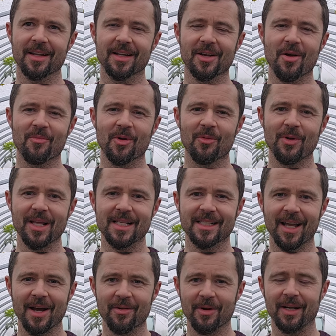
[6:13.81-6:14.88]
In a couple of weeks
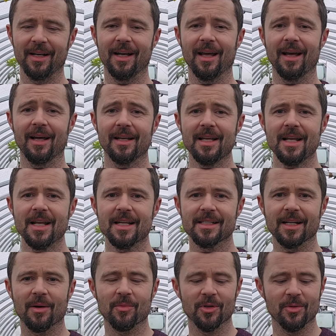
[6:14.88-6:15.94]
now I'll
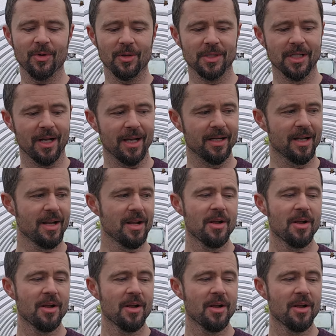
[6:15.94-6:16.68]
start putting them outside.